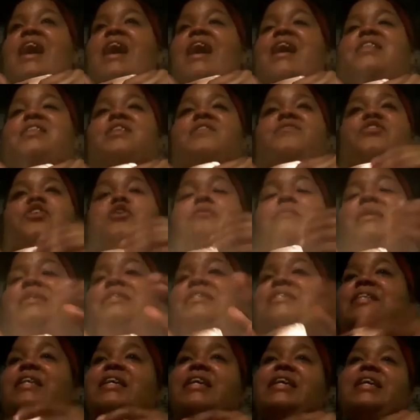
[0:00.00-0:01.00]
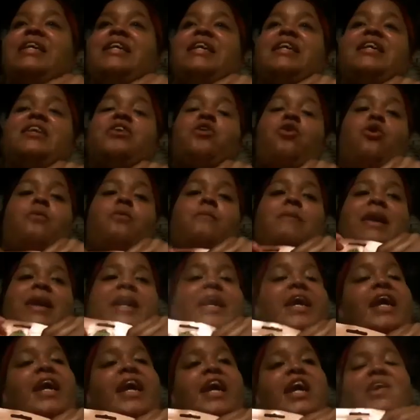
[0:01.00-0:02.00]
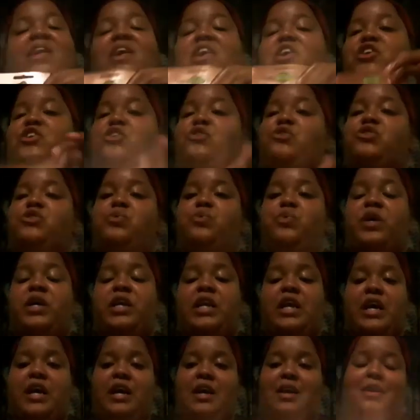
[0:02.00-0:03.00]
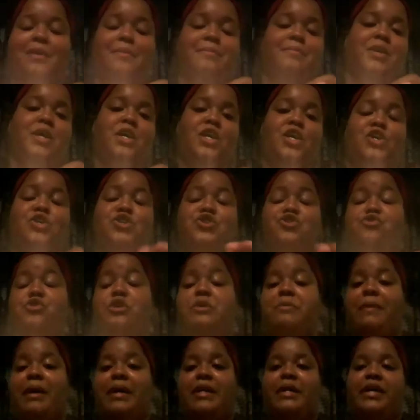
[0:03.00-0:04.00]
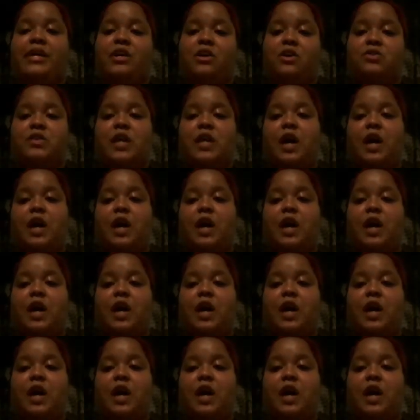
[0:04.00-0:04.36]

I love it on my skin, on my hair. I use it when I'm doing my nails.